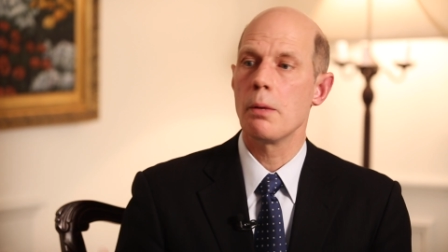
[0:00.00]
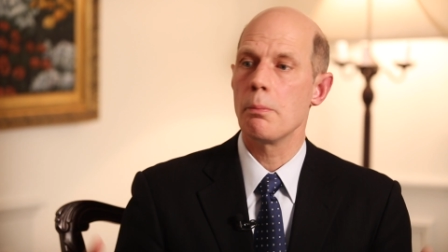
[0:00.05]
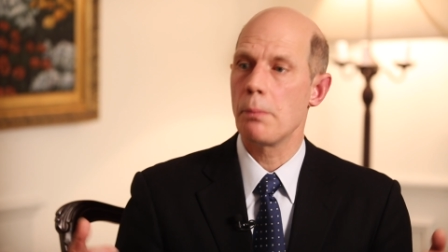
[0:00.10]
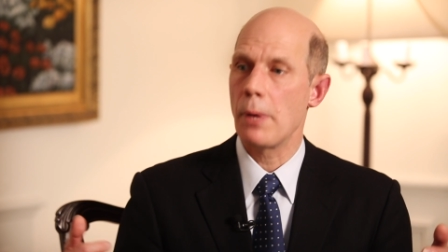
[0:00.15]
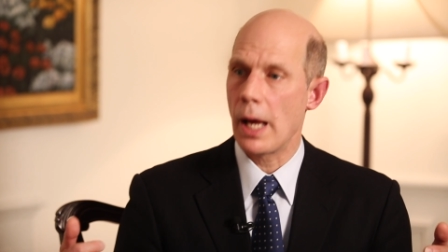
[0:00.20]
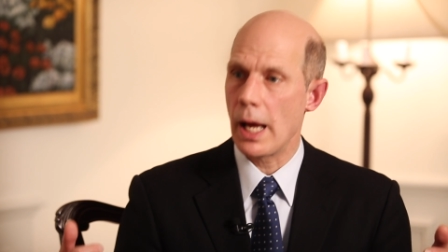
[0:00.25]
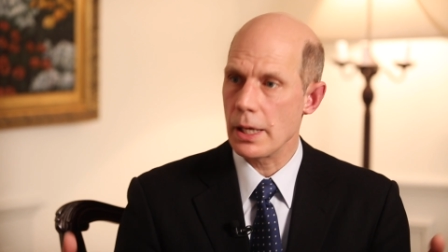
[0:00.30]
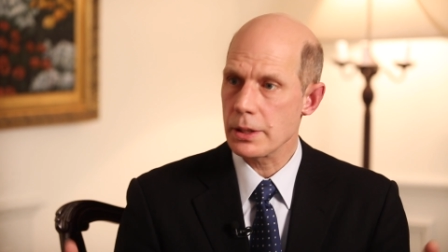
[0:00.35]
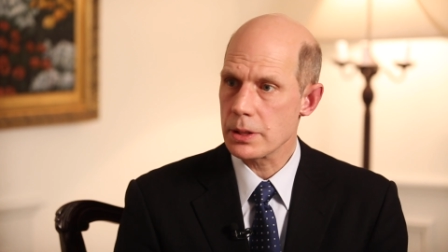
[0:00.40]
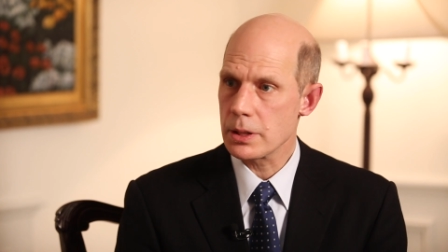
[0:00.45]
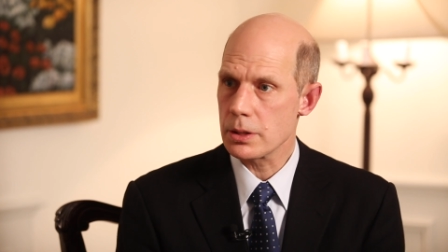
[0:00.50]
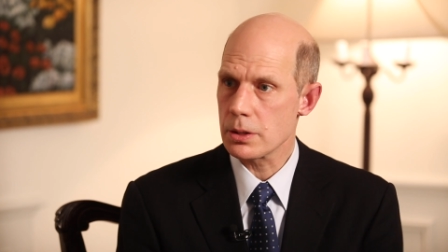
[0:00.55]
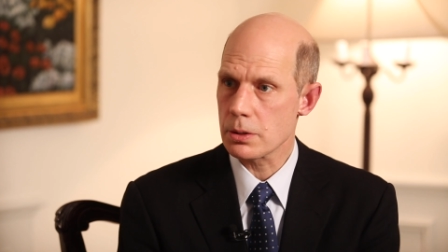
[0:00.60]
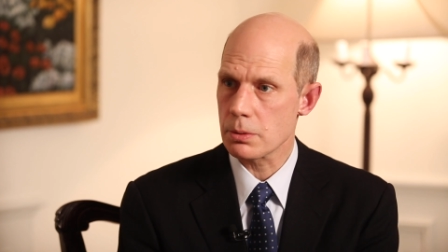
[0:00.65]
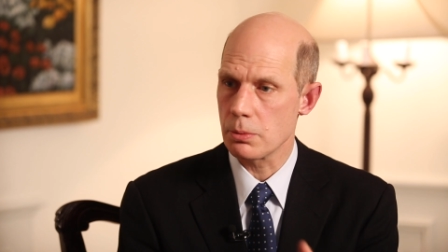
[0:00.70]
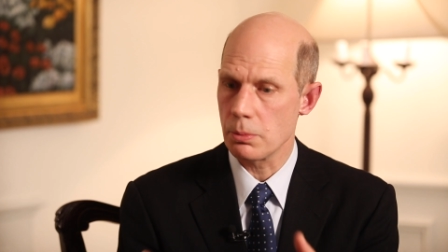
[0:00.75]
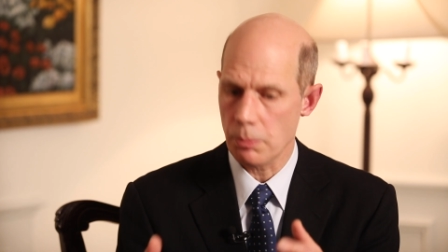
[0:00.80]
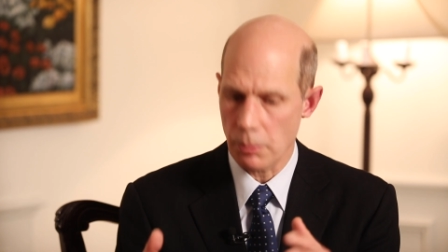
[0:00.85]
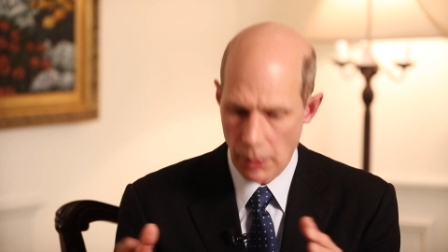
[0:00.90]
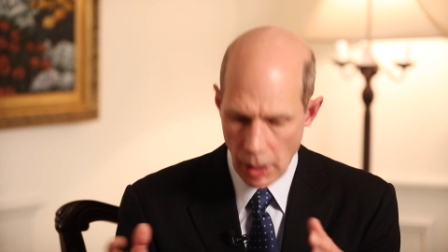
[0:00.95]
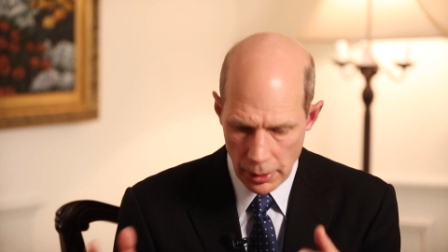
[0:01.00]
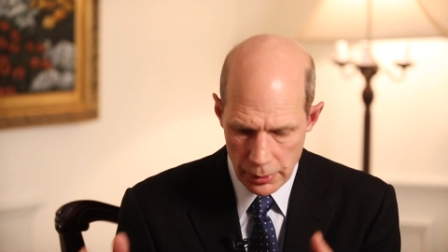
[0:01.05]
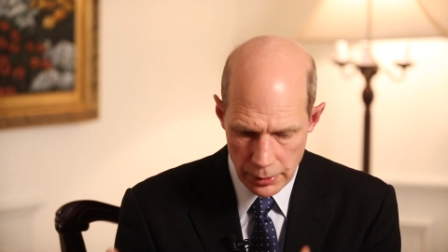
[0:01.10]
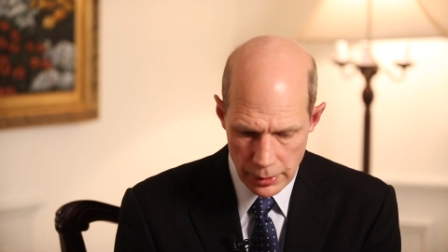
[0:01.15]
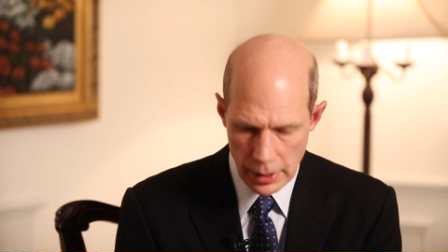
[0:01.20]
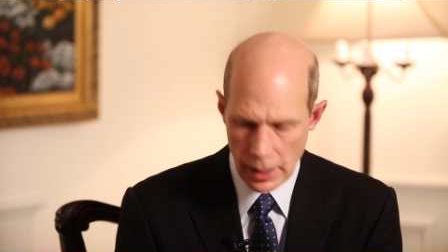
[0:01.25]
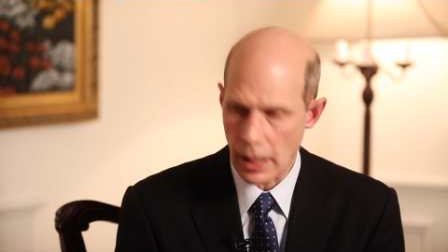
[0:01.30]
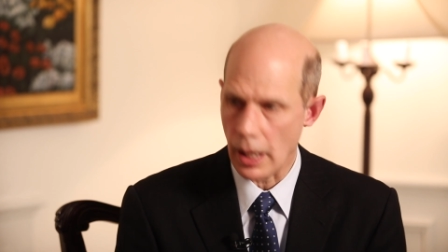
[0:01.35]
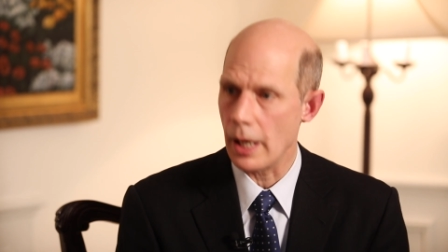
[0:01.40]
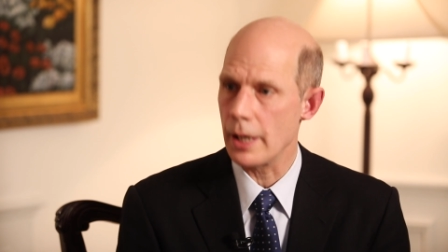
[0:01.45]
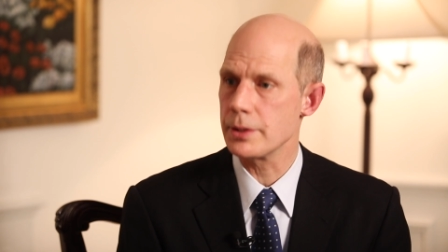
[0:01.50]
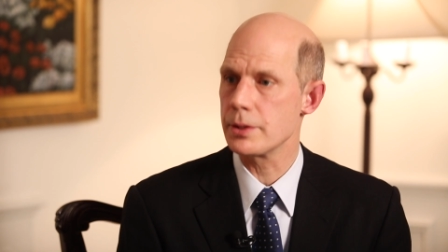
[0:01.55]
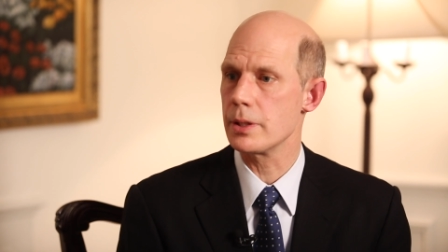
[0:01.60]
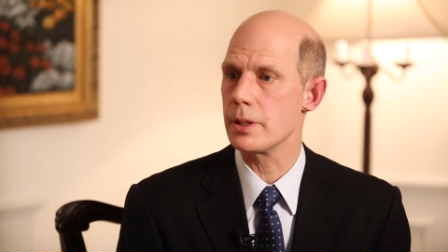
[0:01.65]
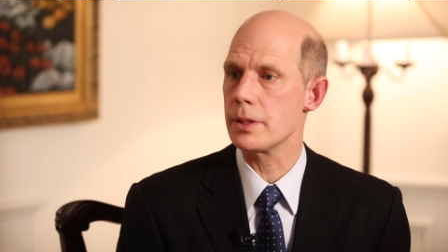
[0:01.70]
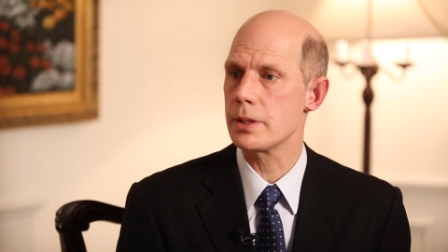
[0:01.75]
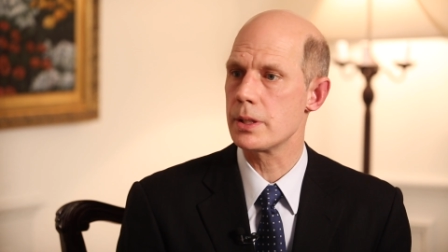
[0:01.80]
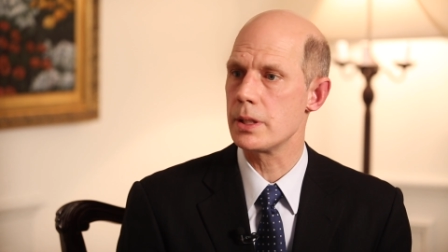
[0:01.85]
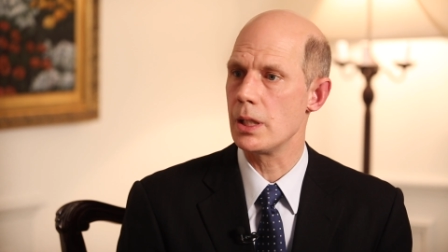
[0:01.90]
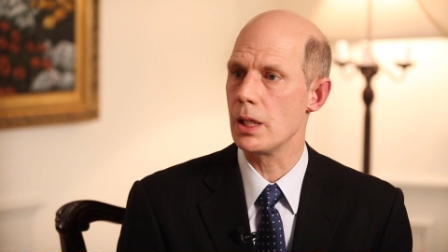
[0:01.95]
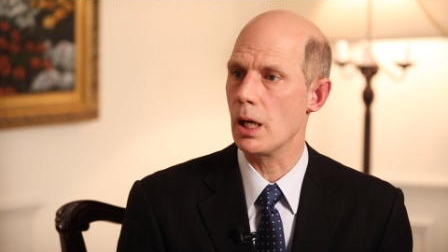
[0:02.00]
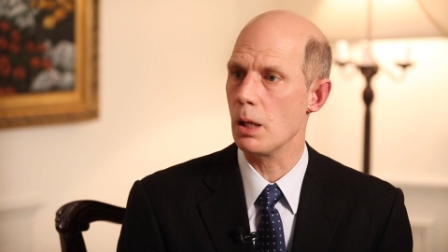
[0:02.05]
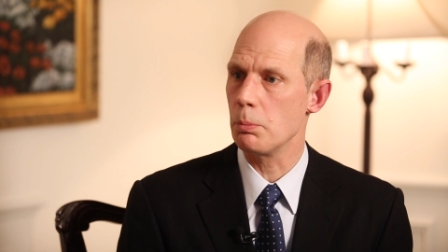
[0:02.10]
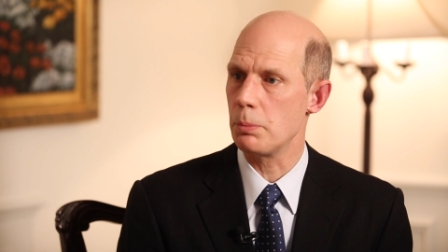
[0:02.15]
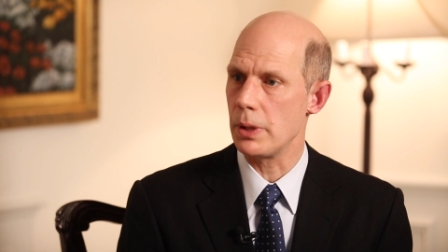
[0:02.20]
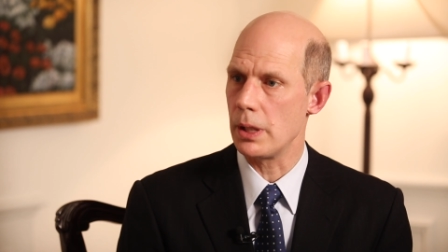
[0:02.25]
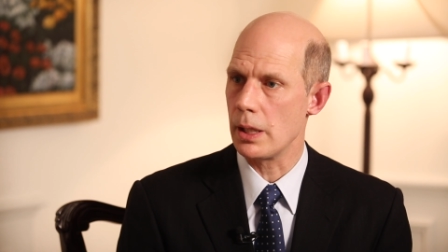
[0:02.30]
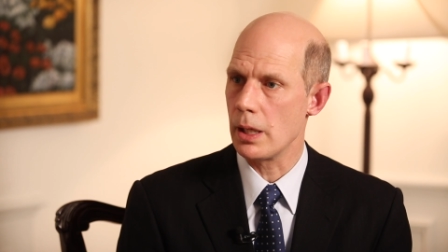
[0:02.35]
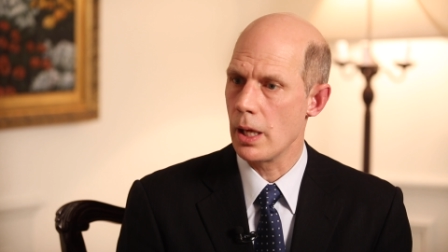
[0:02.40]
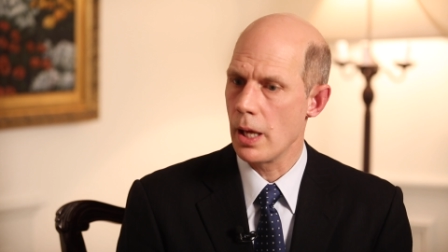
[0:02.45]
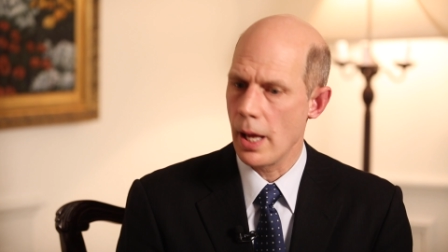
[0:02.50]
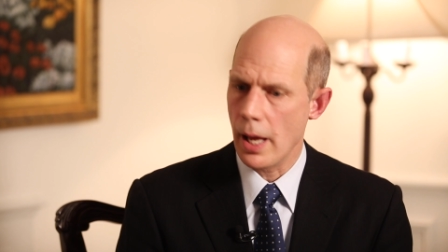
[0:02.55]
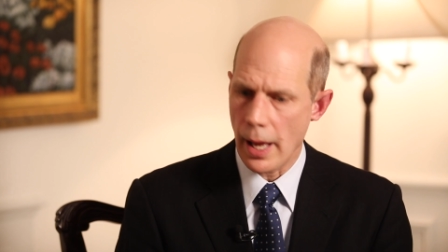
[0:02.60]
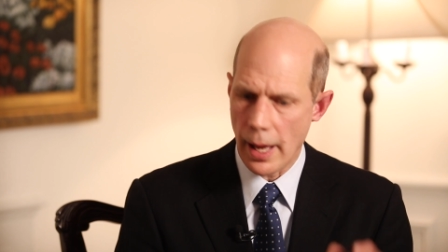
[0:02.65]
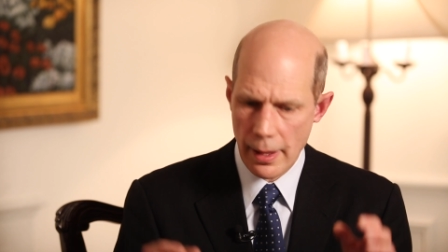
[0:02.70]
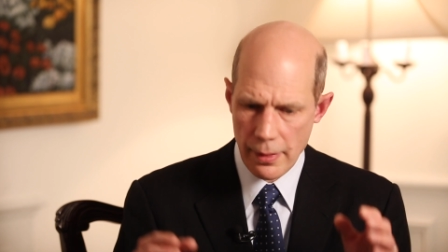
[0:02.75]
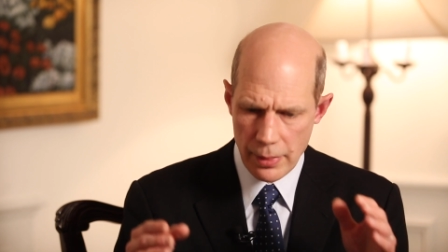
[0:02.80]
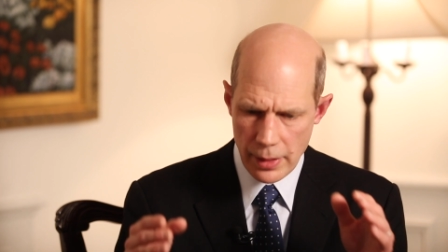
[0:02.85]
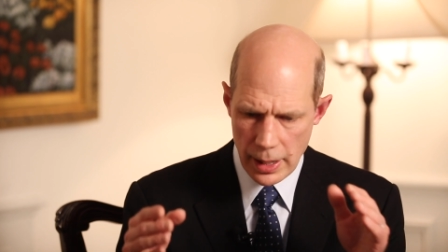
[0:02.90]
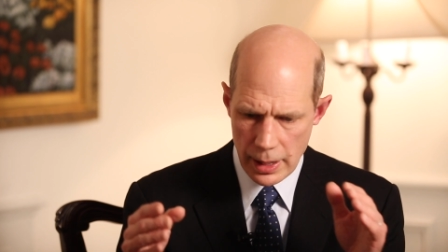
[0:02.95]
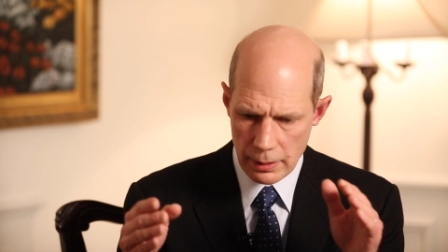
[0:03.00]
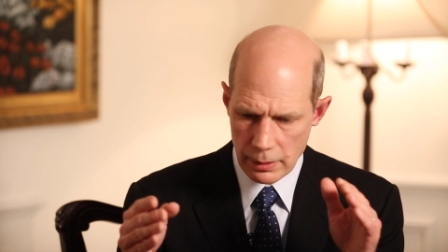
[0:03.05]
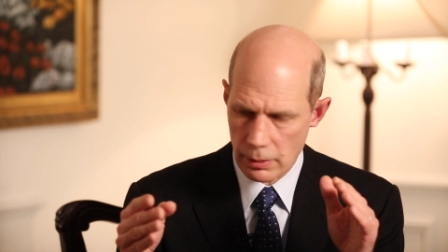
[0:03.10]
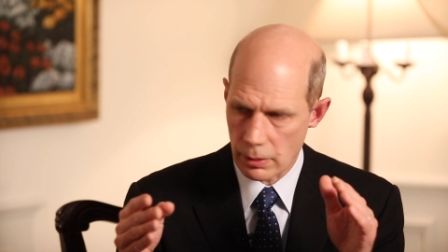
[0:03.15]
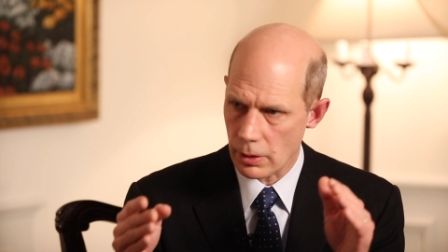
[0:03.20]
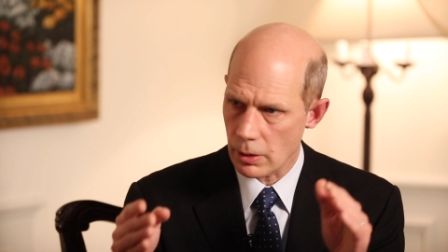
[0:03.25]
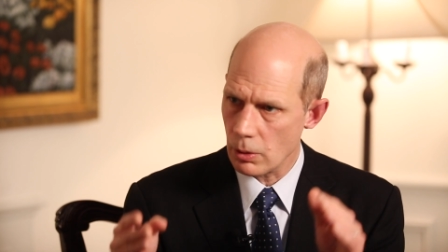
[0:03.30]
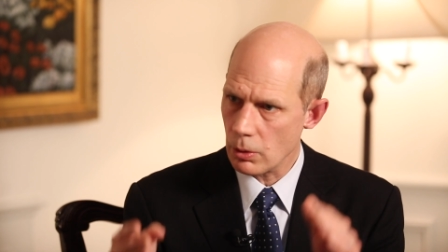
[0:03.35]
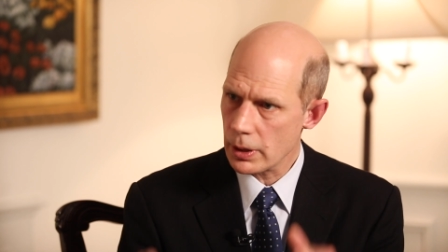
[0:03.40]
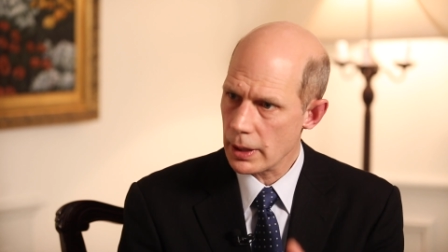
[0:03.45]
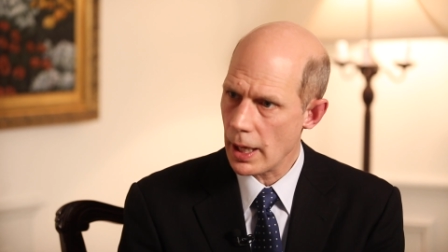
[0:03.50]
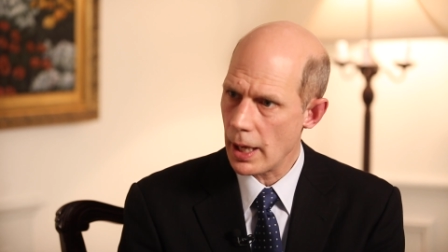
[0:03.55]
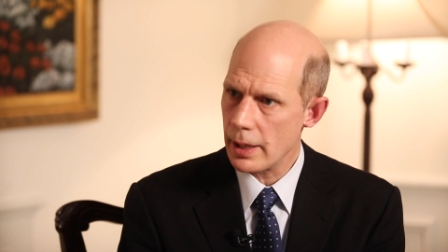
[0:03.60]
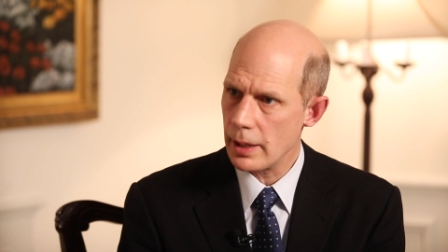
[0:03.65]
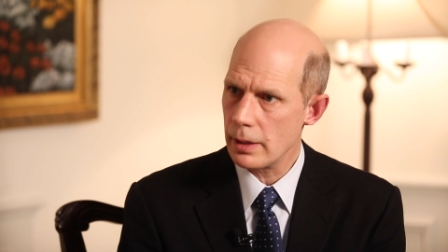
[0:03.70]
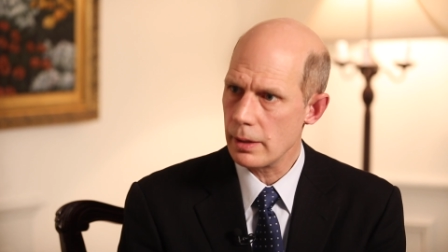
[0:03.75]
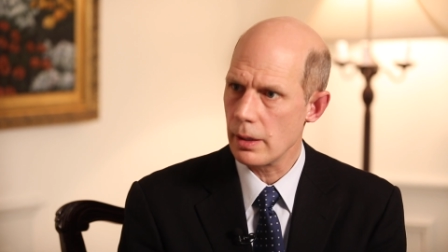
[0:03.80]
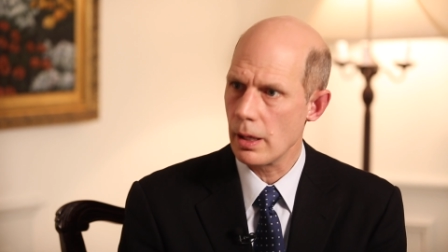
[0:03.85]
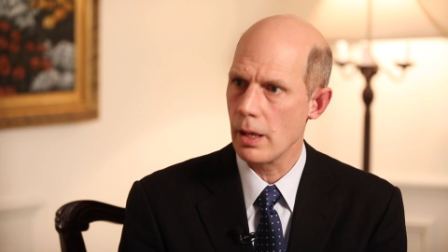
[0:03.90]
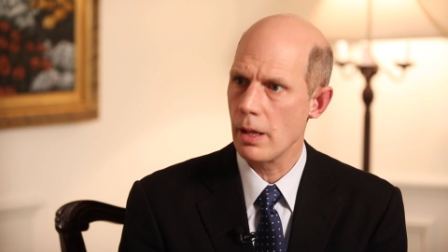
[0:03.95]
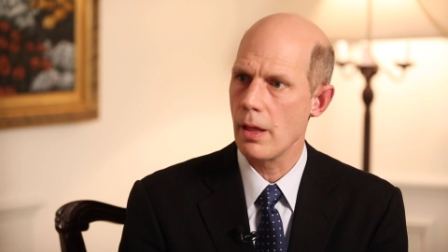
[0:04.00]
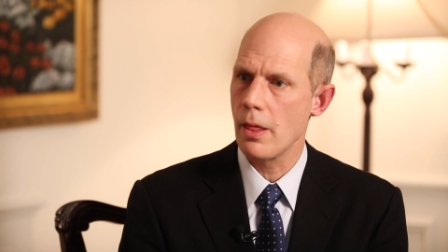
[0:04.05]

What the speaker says: passes through under the eyes of the CLB, and they look at it,